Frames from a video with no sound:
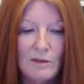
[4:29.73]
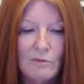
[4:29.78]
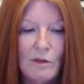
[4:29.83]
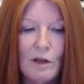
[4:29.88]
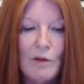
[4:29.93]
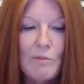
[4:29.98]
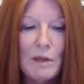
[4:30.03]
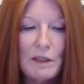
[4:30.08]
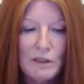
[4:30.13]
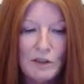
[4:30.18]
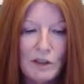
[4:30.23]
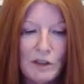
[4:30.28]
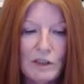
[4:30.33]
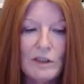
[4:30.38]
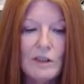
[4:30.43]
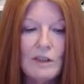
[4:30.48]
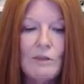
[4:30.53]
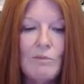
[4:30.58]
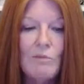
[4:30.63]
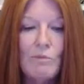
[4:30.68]

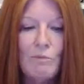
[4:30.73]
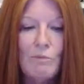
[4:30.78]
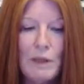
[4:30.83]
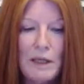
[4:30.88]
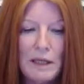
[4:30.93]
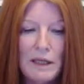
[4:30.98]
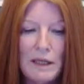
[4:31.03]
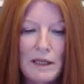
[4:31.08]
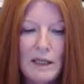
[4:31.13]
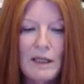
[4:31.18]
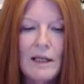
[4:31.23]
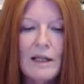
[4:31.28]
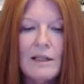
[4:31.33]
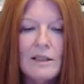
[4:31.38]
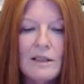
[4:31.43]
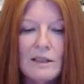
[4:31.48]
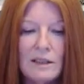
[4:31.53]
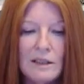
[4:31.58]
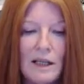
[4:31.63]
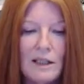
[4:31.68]
dimensions being
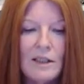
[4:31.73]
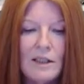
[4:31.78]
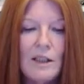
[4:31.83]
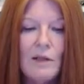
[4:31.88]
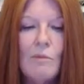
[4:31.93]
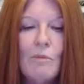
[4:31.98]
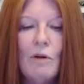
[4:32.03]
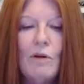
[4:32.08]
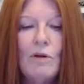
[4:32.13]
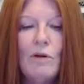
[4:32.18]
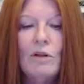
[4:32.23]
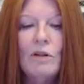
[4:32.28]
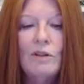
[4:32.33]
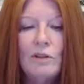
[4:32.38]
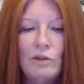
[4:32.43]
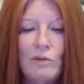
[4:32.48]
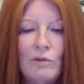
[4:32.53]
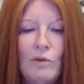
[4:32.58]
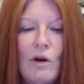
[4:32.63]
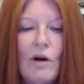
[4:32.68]
accessible
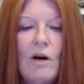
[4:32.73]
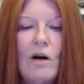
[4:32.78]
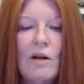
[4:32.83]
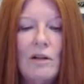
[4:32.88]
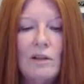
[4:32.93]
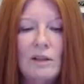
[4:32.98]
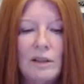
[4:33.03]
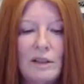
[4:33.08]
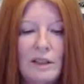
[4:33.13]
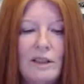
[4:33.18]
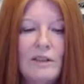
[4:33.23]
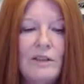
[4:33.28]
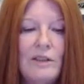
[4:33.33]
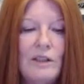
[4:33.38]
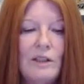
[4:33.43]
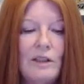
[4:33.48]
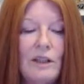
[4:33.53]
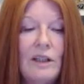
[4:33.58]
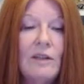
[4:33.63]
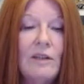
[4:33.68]
to all
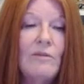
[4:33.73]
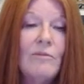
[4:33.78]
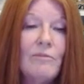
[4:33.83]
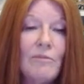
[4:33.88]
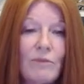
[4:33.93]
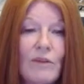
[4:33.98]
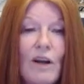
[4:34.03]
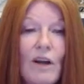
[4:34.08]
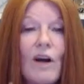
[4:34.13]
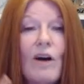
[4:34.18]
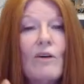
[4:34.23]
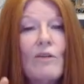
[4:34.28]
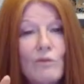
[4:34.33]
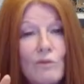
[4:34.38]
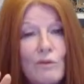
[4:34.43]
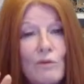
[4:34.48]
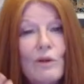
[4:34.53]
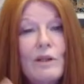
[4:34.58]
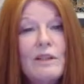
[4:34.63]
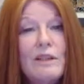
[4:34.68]
easily. I'll
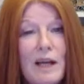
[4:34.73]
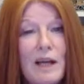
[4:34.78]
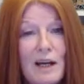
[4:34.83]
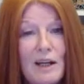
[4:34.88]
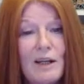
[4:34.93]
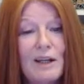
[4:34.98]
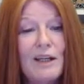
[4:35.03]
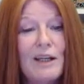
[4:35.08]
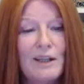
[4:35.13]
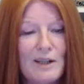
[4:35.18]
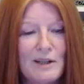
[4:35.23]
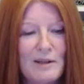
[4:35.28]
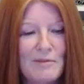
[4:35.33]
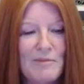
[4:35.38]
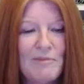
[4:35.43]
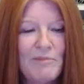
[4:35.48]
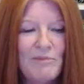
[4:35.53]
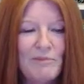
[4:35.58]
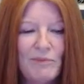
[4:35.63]
read that again.